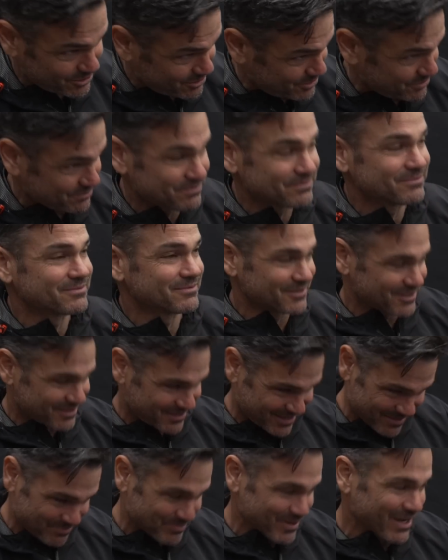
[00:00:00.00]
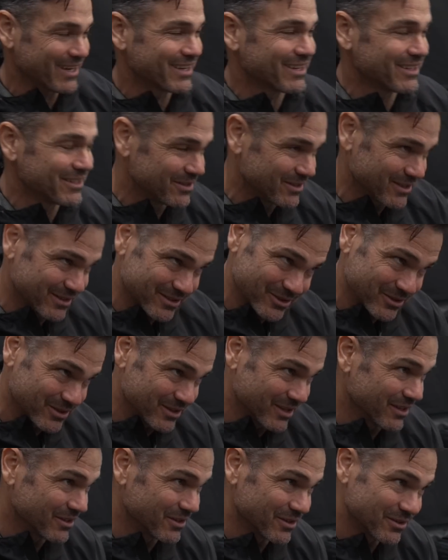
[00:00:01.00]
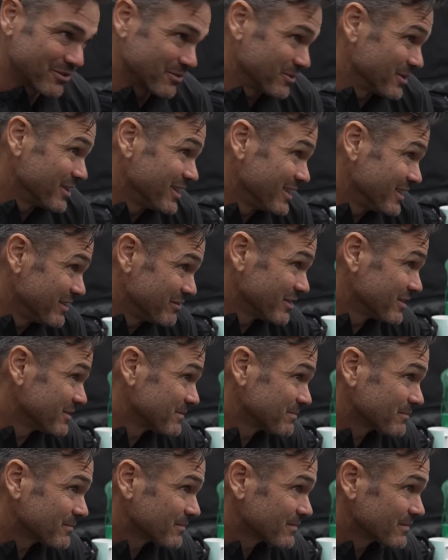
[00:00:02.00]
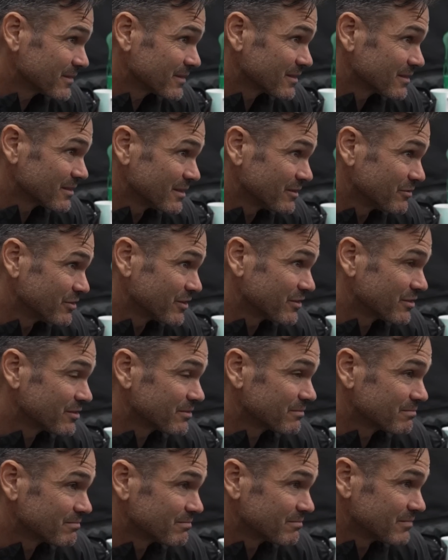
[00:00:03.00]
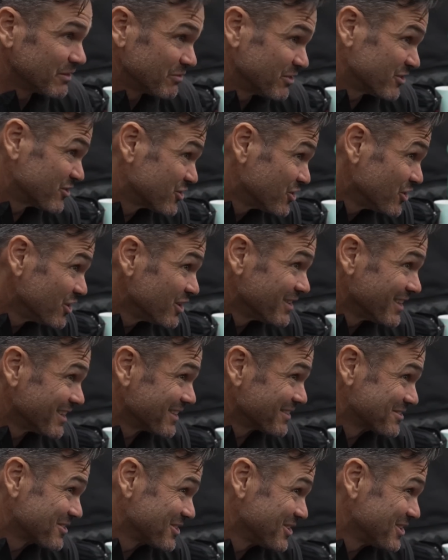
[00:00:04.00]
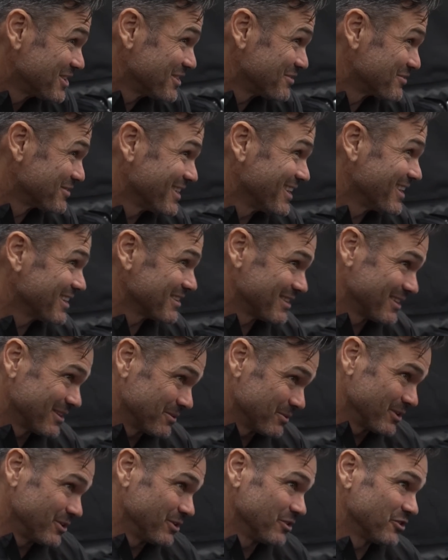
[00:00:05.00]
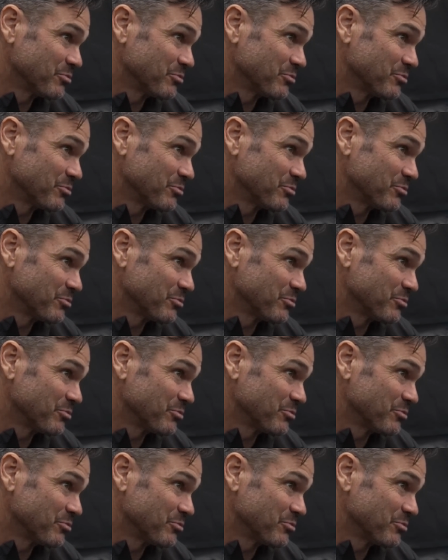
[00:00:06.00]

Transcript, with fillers: do get back into it, do another 3 even. Yeah. If it's good, then it's good. If not, then we do